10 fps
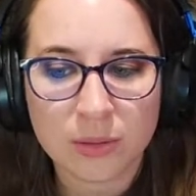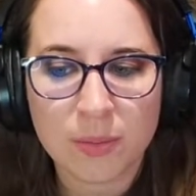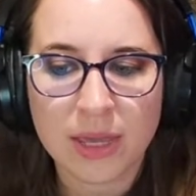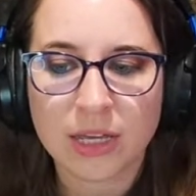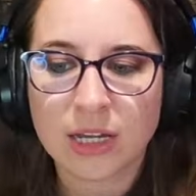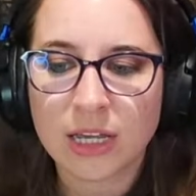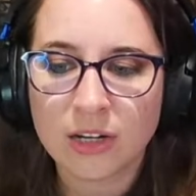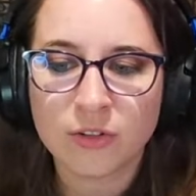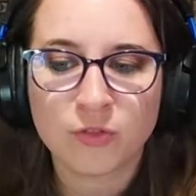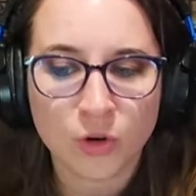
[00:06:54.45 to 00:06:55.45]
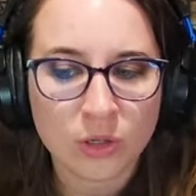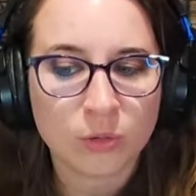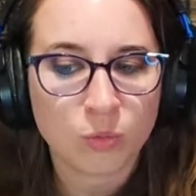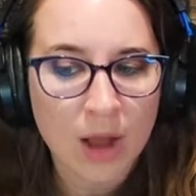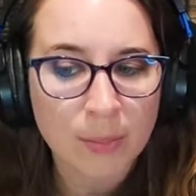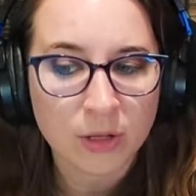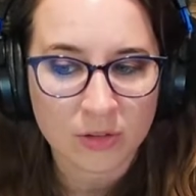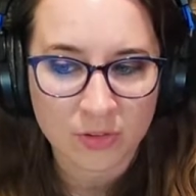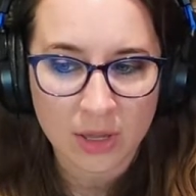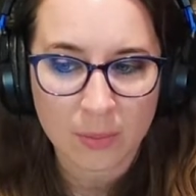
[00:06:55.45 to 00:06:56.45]
to make an inadvertent rebel
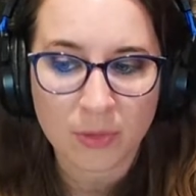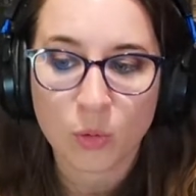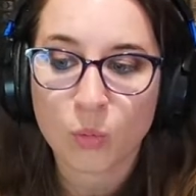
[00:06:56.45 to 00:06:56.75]
of him,